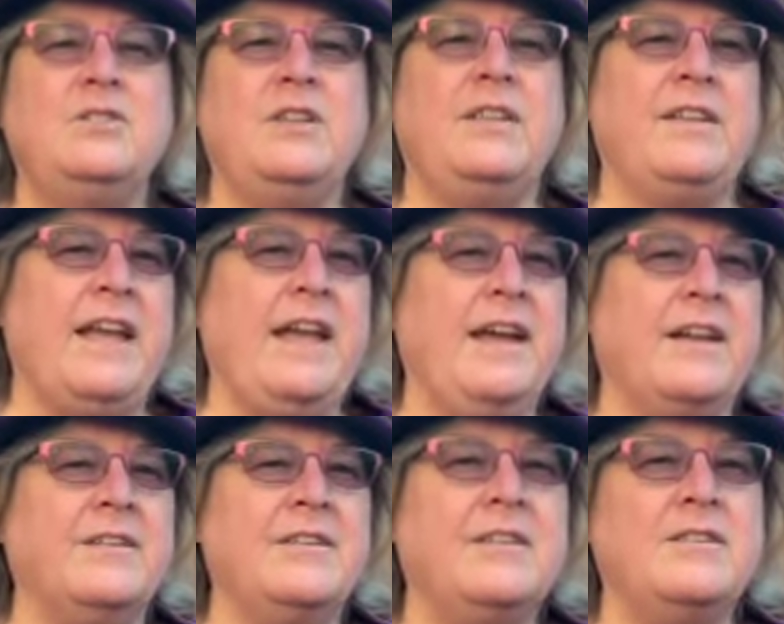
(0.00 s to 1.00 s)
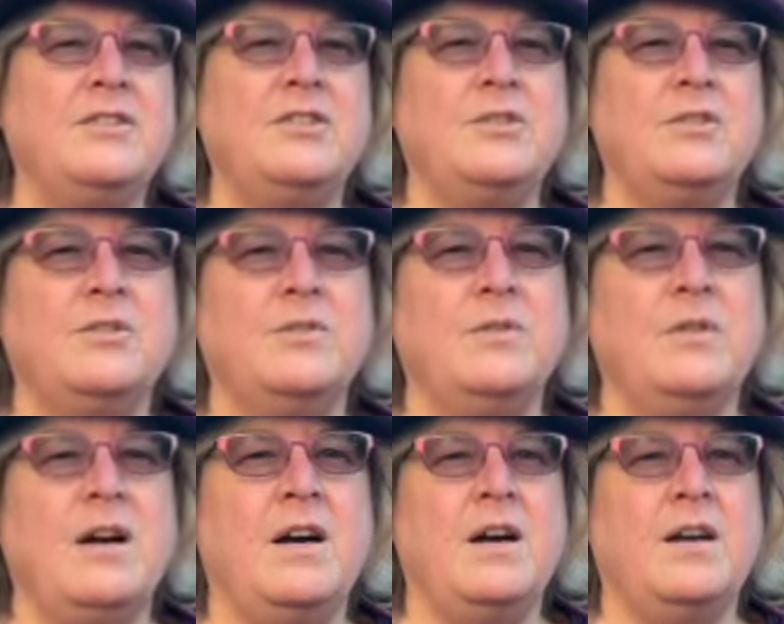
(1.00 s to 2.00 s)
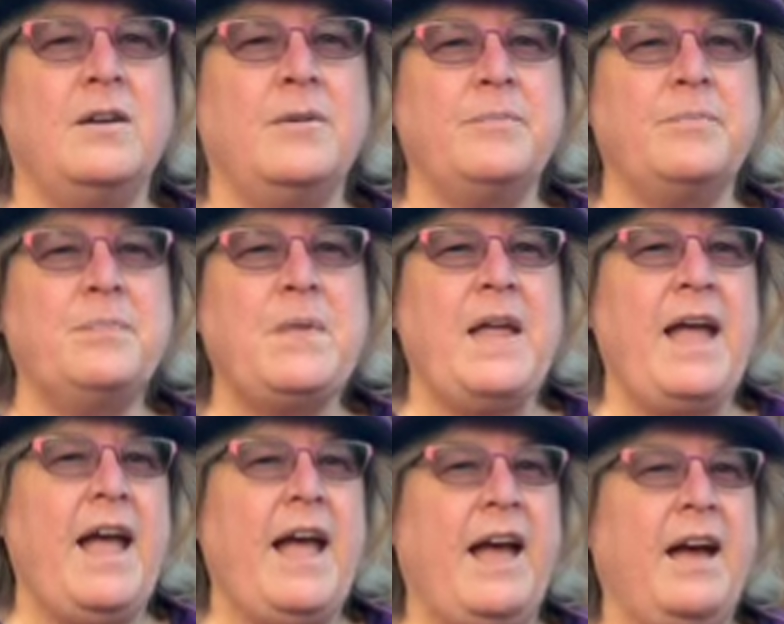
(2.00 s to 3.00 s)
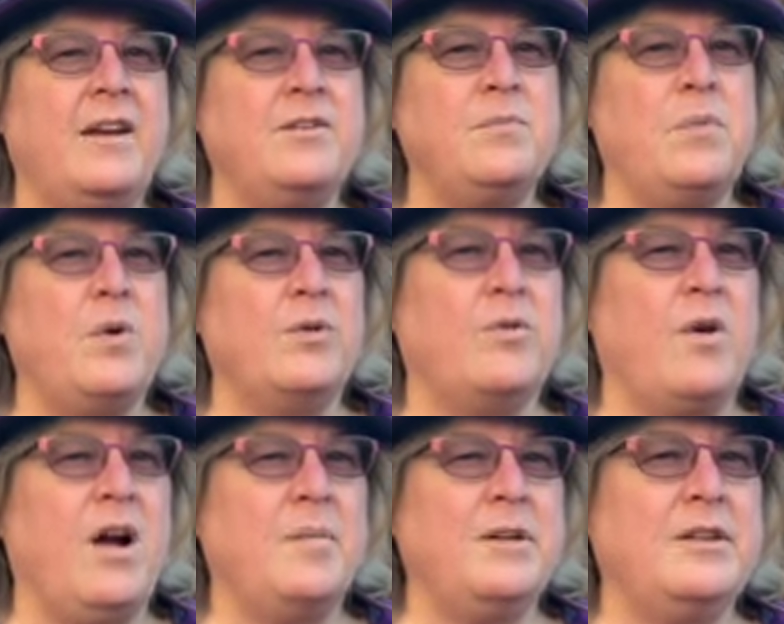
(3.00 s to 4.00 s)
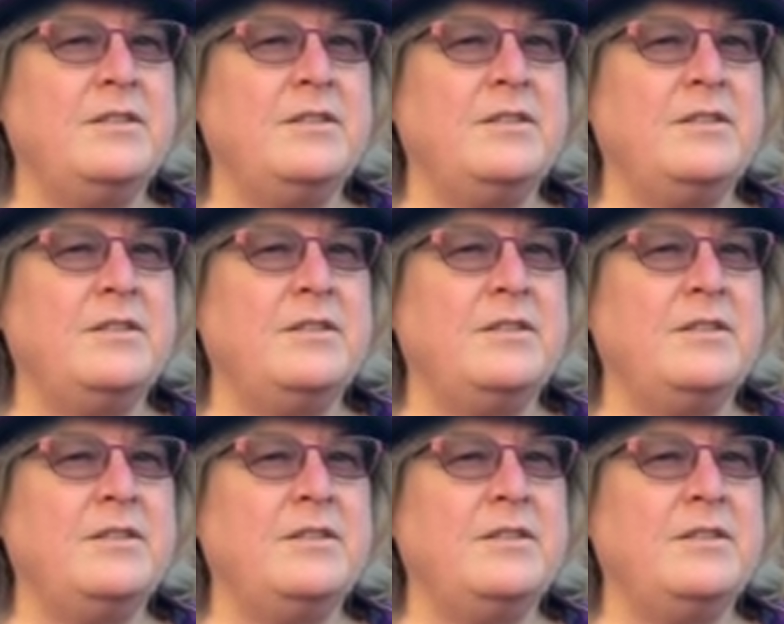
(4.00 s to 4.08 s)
in the end to add more drama